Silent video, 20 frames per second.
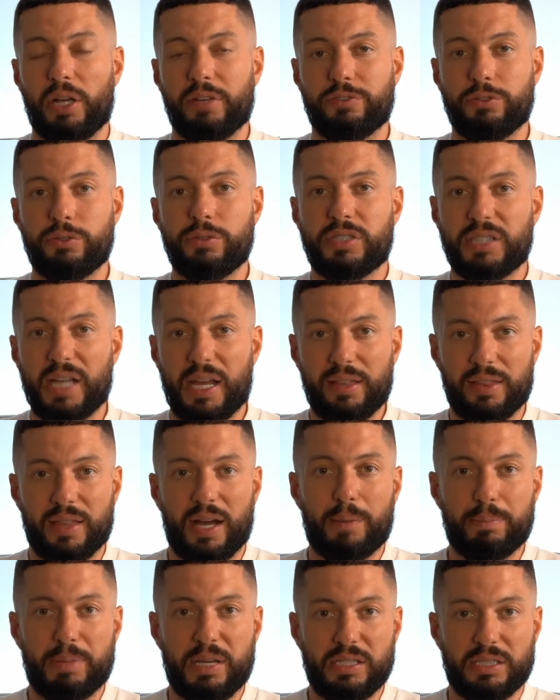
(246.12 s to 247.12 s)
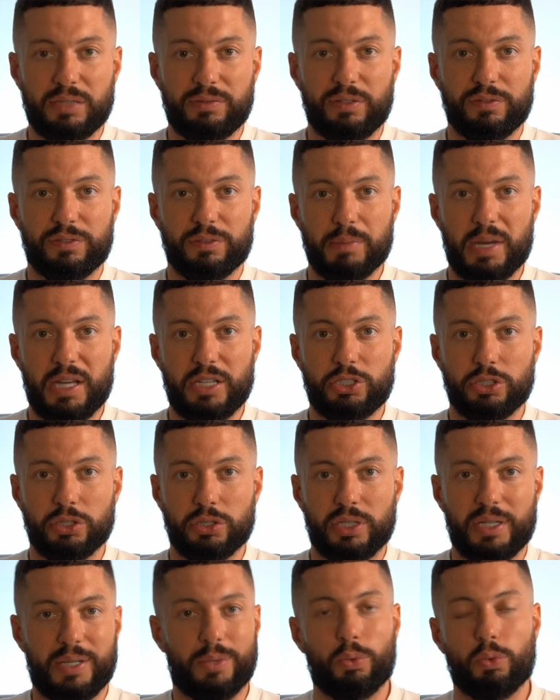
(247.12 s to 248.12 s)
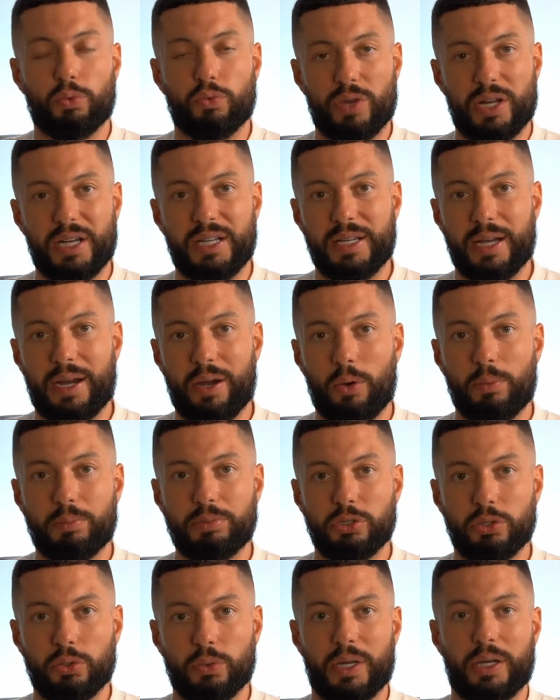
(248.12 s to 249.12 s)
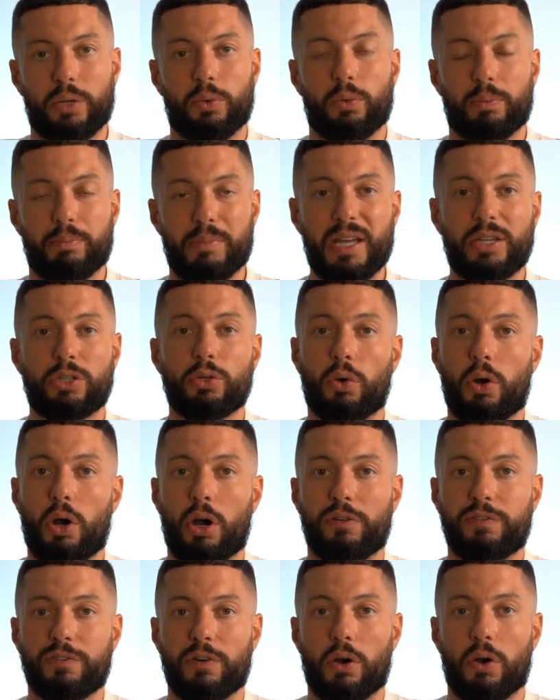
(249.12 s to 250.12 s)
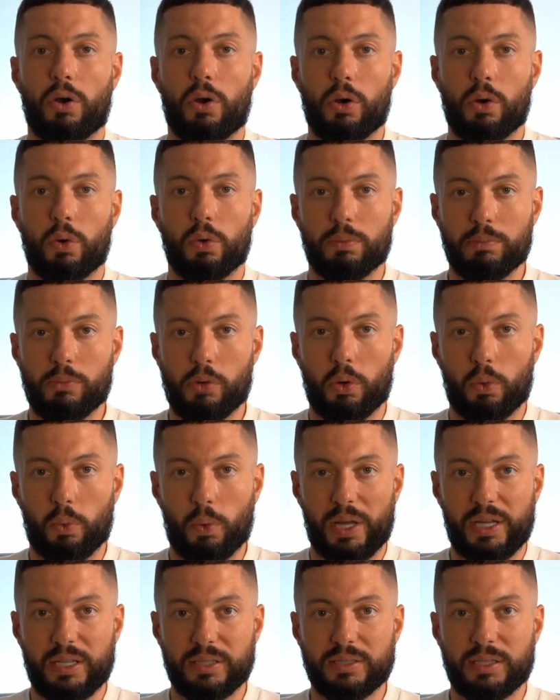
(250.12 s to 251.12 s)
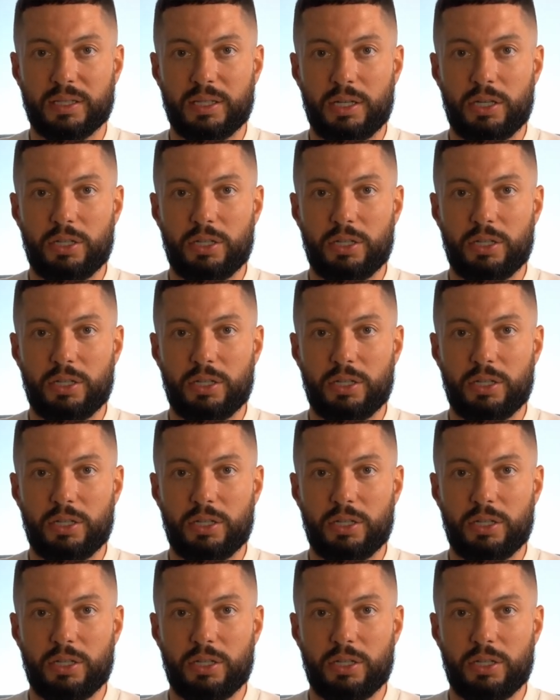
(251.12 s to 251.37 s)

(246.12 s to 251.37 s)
if you say that piece of information, it will really help you and it will make your offer hold more weight.